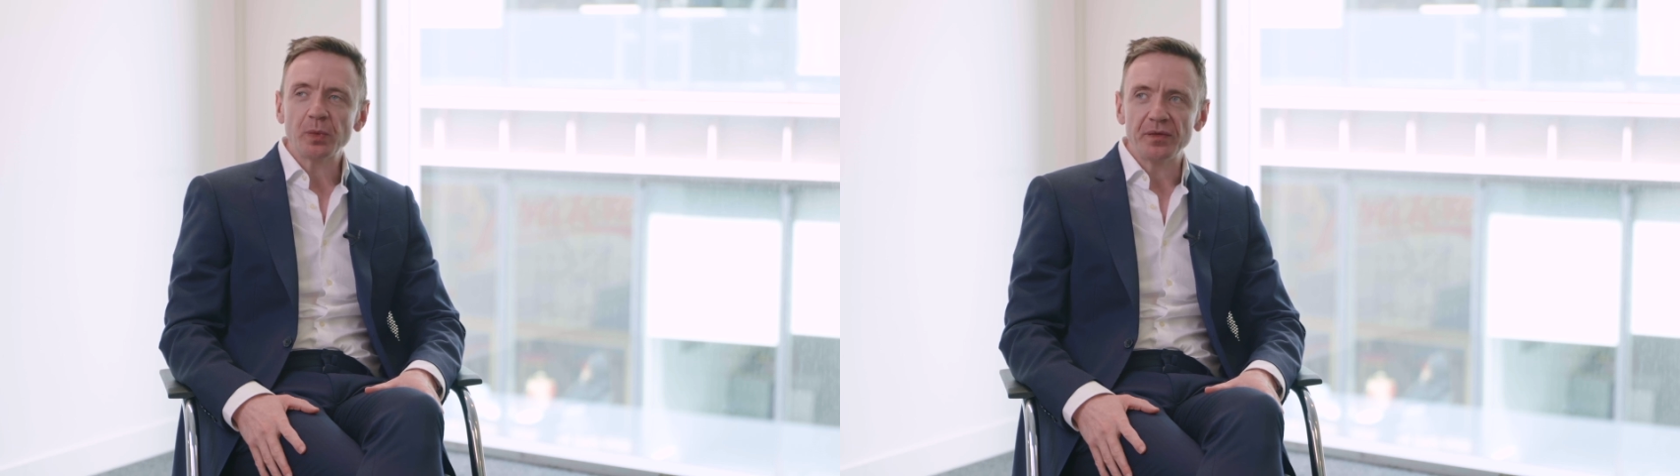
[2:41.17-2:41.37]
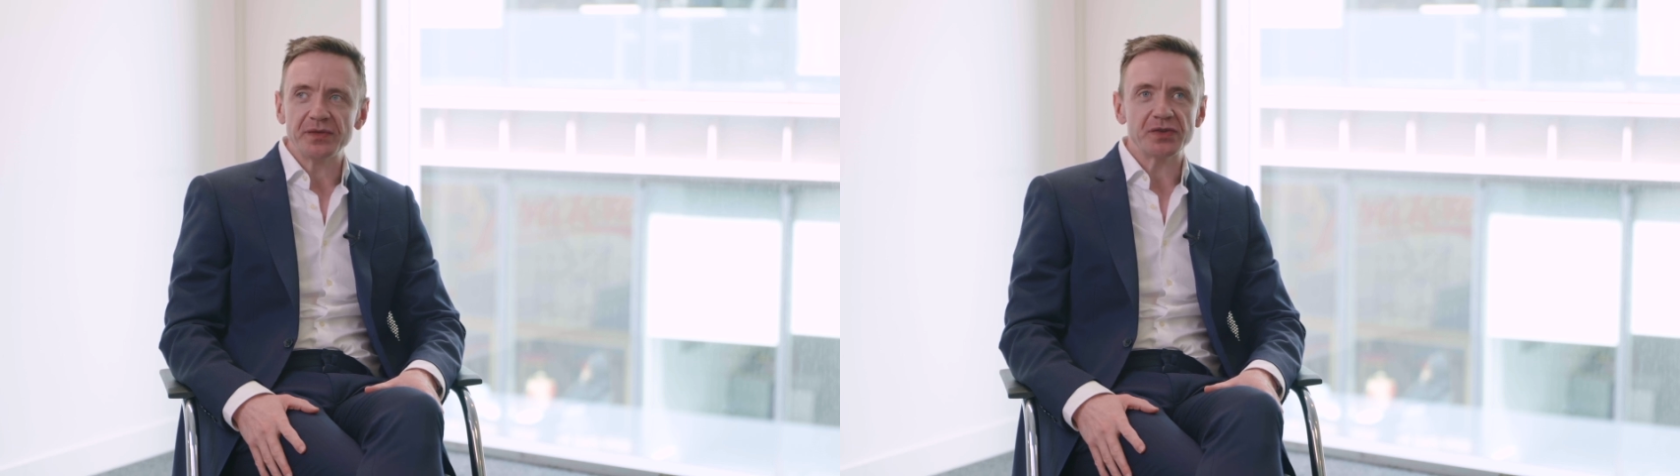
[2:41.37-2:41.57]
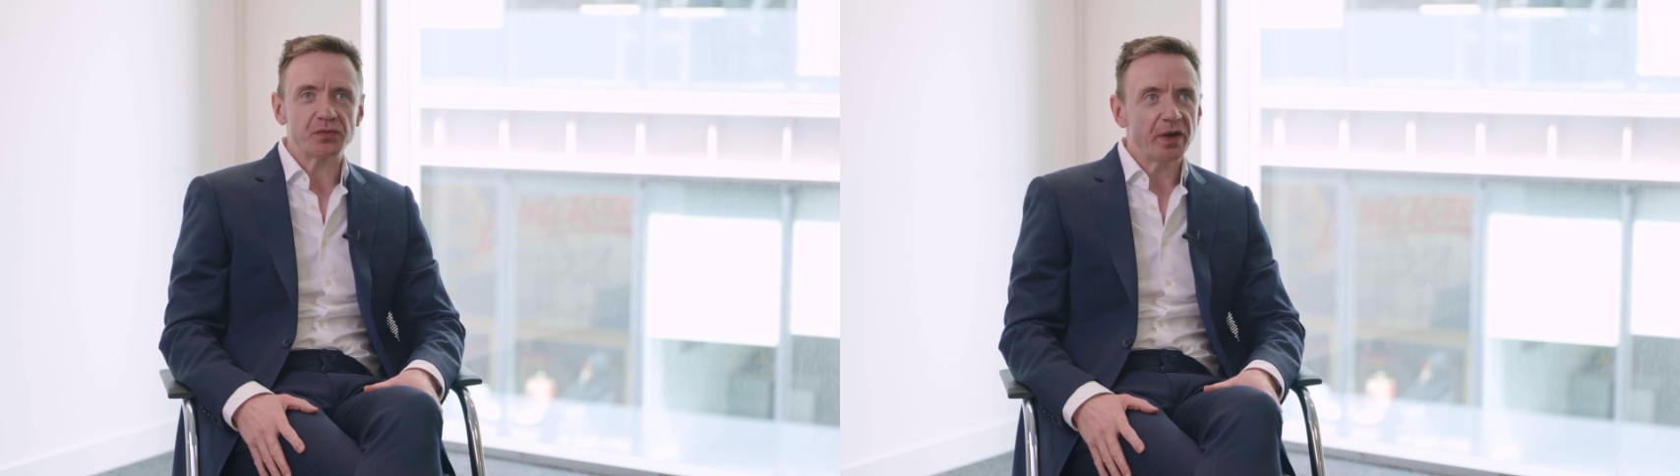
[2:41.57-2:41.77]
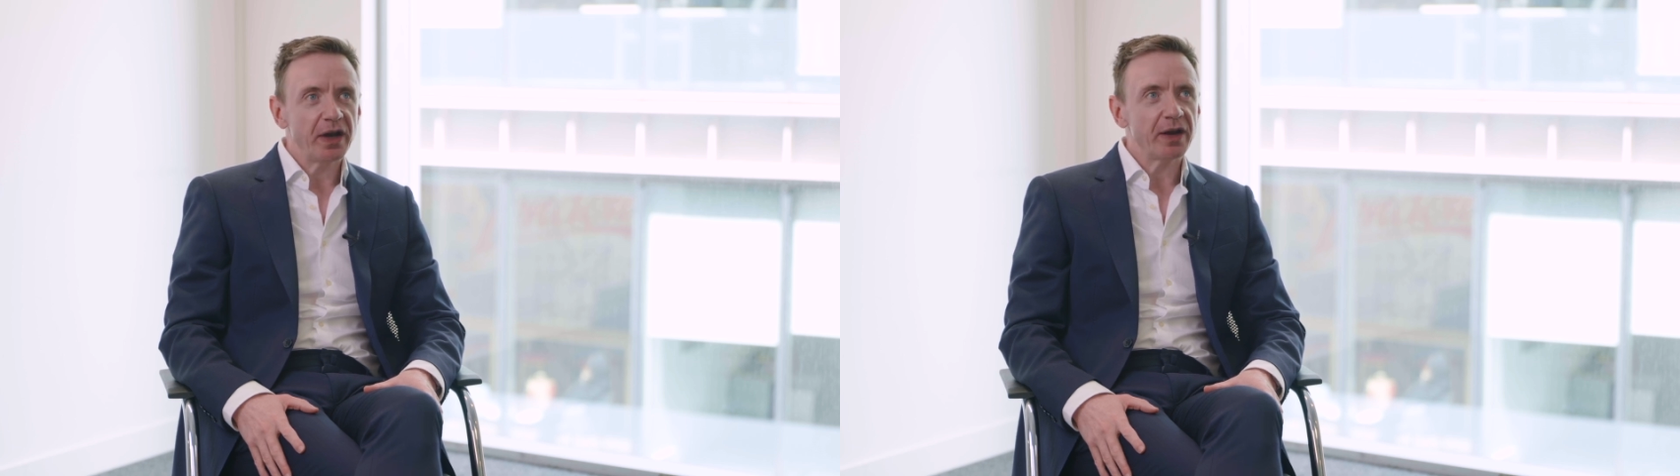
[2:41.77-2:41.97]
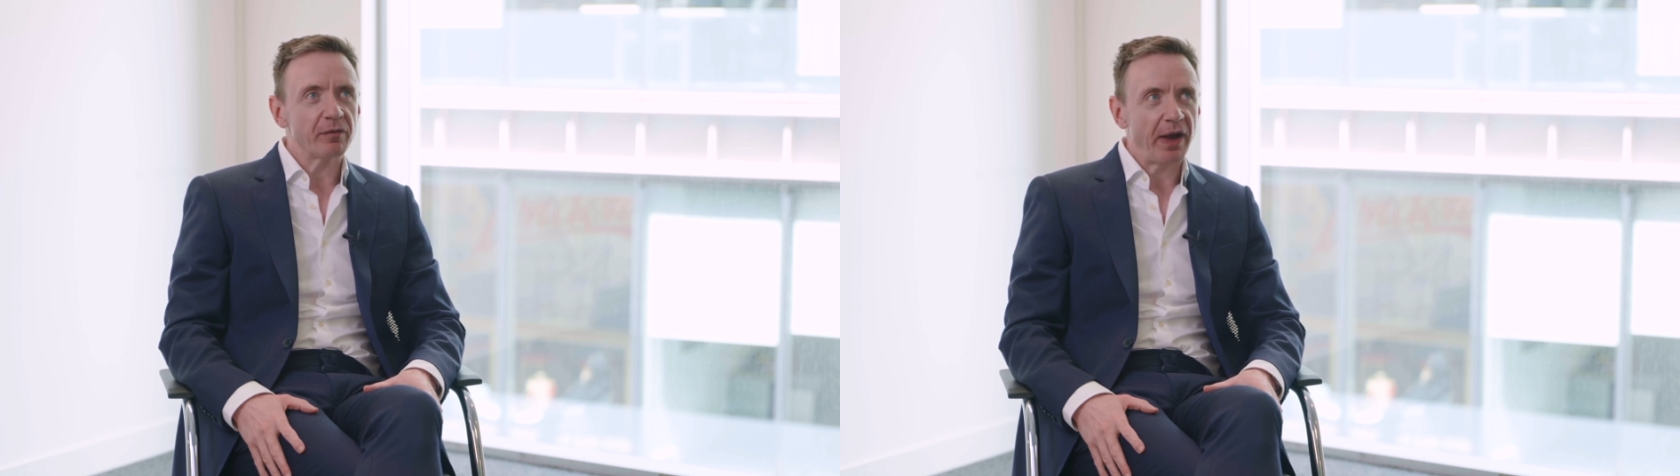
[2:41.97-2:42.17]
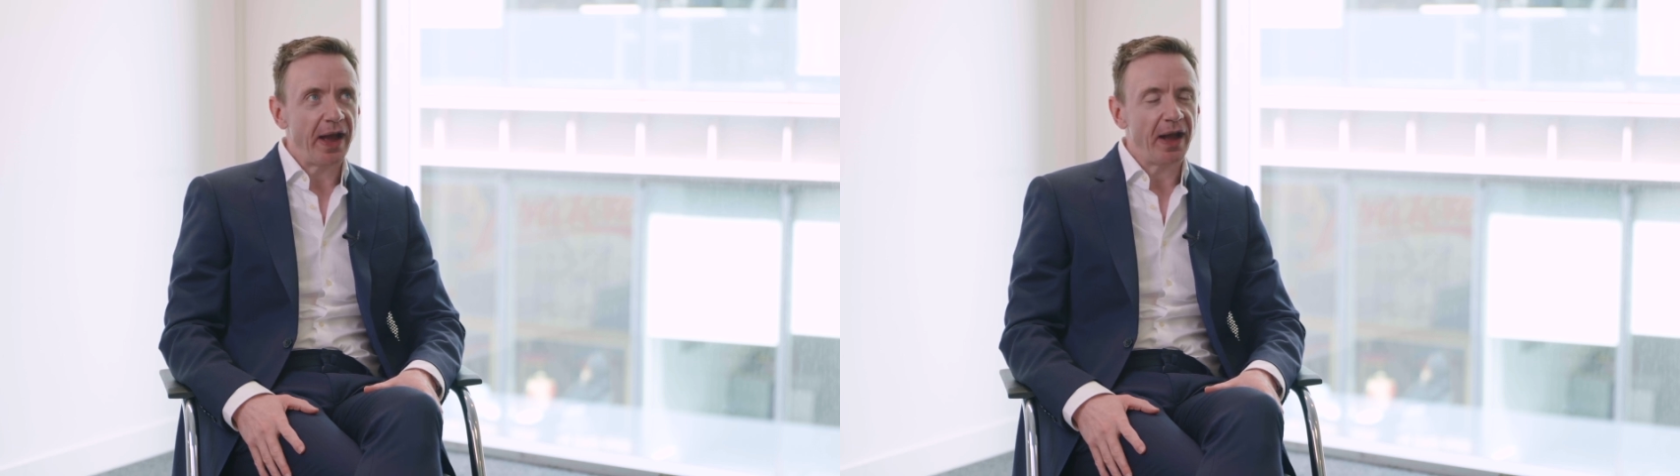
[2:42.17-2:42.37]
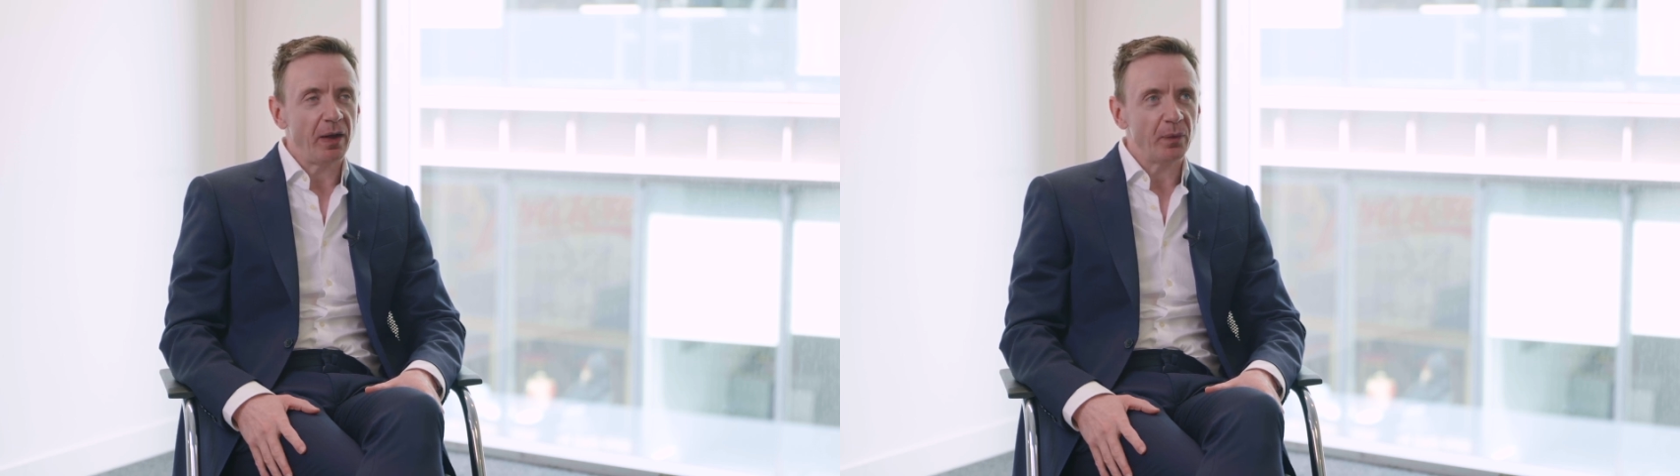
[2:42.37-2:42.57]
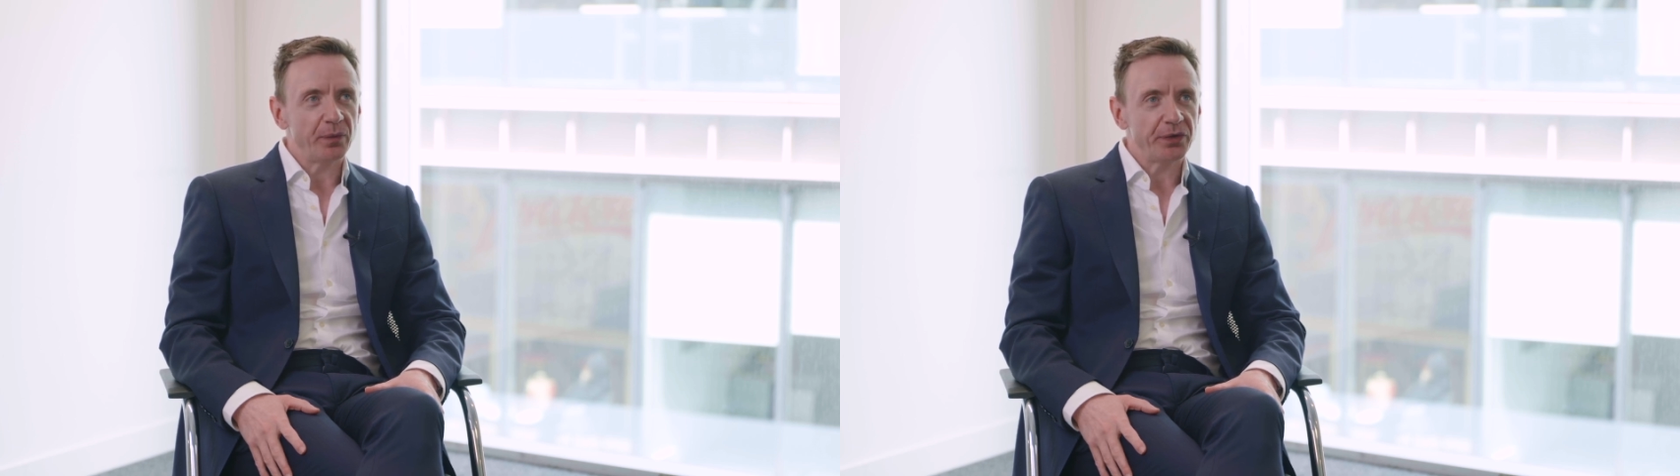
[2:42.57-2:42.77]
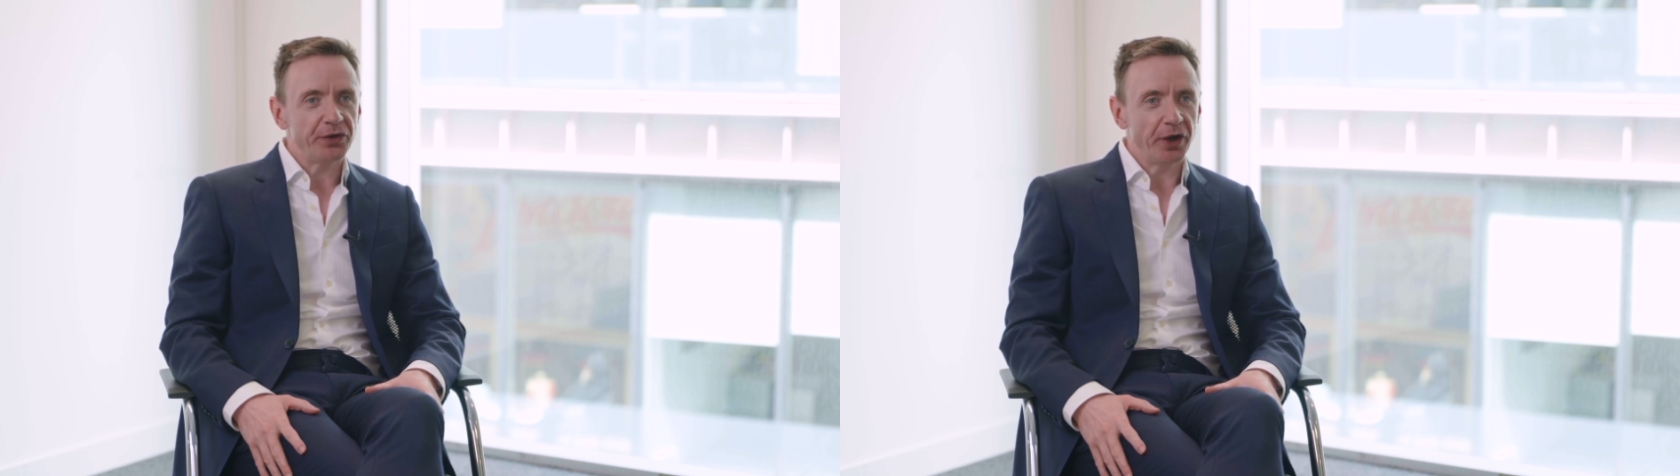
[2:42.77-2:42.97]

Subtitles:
ones is really around,